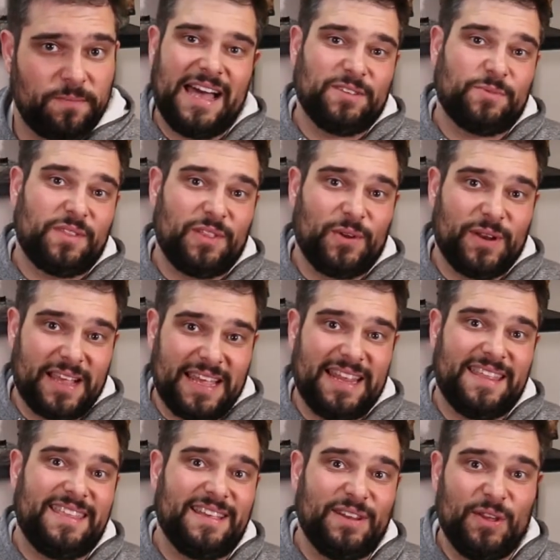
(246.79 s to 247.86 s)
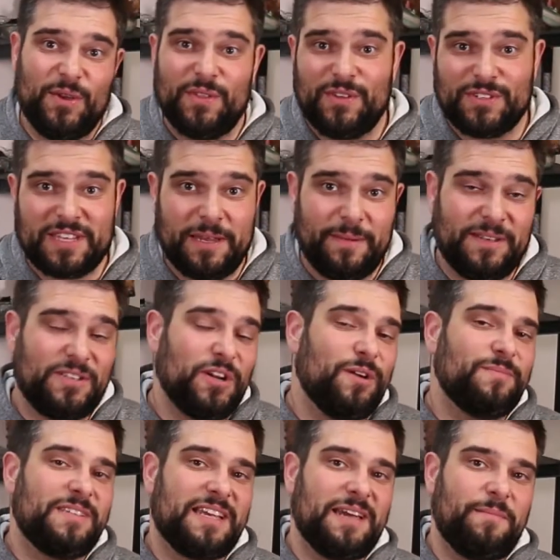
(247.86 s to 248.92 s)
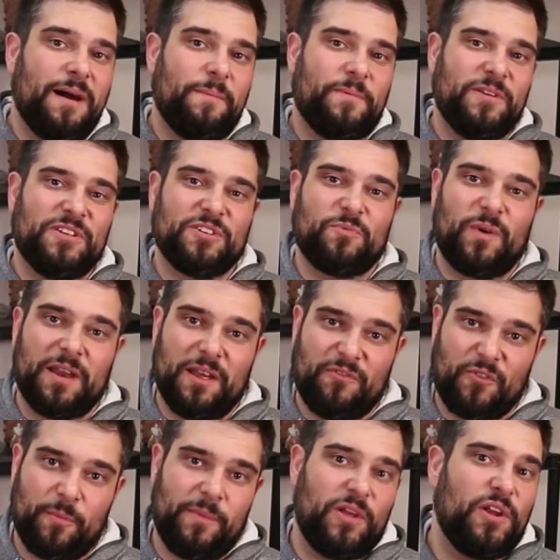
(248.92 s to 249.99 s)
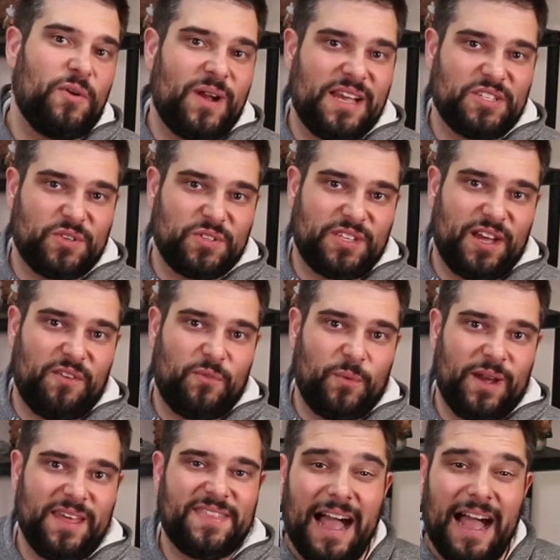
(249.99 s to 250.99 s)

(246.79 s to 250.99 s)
As with learning anything new, there's going to be terms that come up you just want to familiarize yourself with.